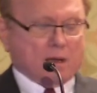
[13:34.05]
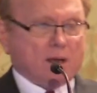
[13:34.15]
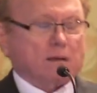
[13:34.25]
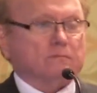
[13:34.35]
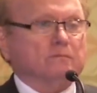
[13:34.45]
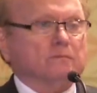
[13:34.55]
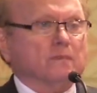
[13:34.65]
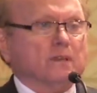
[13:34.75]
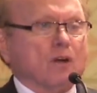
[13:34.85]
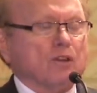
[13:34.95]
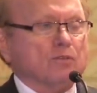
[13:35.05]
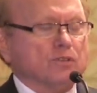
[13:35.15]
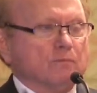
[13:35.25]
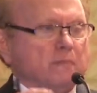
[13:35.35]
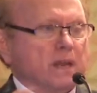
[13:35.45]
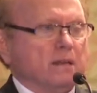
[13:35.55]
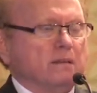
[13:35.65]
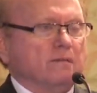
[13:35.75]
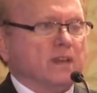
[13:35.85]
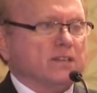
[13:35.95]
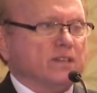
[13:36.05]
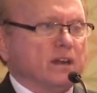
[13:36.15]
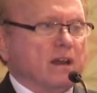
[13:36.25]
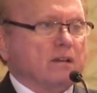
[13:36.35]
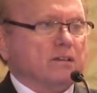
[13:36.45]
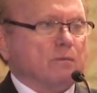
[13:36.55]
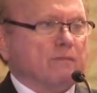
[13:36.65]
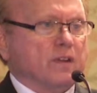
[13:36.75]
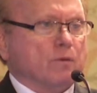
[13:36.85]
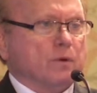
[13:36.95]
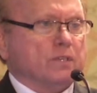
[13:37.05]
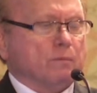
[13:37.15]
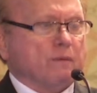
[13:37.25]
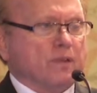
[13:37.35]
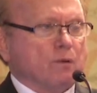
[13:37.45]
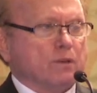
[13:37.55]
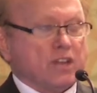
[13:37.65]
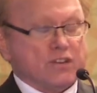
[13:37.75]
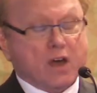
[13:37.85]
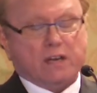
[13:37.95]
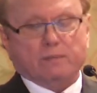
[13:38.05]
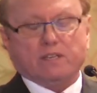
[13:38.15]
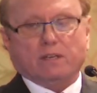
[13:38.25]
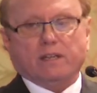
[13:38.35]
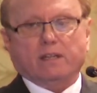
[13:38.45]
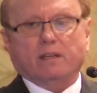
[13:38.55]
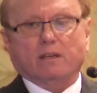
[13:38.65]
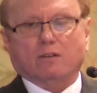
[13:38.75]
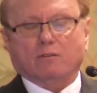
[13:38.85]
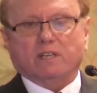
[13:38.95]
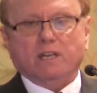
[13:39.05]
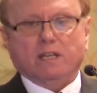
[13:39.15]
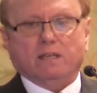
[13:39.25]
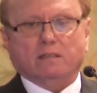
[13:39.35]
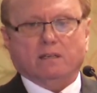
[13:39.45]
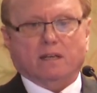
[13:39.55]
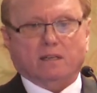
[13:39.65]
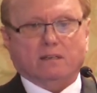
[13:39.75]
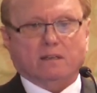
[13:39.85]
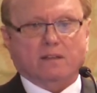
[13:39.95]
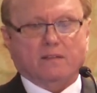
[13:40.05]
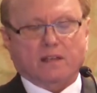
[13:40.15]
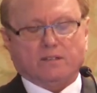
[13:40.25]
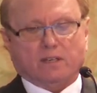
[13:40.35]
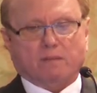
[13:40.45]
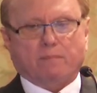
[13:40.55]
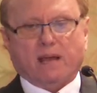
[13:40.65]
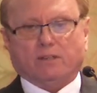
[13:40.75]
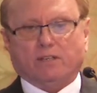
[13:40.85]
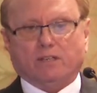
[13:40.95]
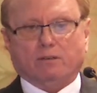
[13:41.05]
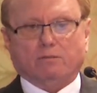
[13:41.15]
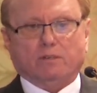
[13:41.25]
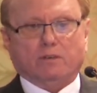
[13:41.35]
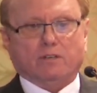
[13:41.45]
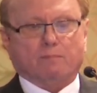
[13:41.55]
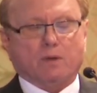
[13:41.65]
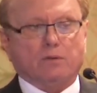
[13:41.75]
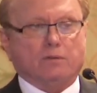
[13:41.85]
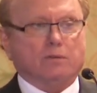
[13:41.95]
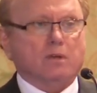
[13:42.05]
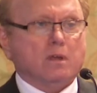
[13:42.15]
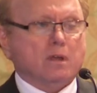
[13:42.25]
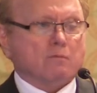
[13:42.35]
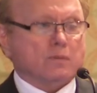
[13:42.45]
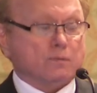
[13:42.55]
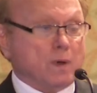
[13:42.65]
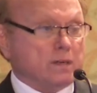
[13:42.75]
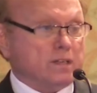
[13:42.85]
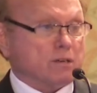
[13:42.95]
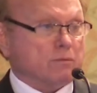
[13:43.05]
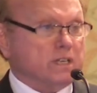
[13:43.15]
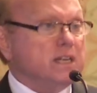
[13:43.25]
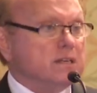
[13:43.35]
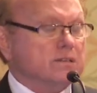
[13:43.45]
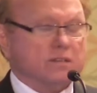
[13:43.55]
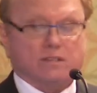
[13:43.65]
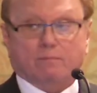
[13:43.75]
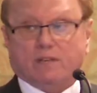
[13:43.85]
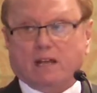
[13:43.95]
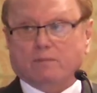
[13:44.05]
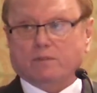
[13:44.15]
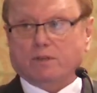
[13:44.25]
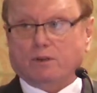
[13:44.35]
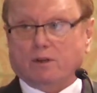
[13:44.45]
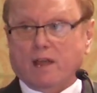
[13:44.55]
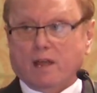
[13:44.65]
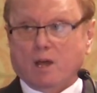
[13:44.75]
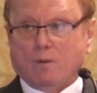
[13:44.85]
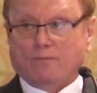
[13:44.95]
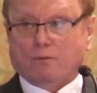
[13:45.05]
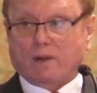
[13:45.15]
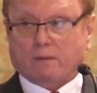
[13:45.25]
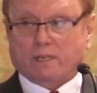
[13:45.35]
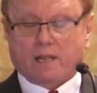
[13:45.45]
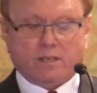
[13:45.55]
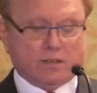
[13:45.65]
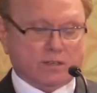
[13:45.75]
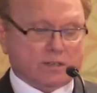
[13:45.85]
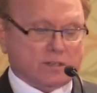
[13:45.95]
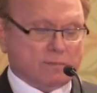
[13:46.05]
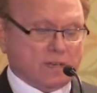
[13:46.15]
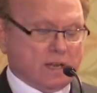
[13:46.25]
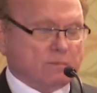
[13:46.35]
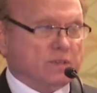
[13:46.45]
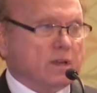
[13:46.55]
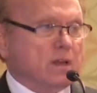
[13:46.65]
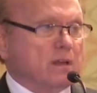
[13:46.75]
you submit it, they send it out to reviewers, the reviewers anonymously critique it, and then they send it back to you, and you're supposed to respond to the critiques. And sometimes they're helpful recommendations, and sometimes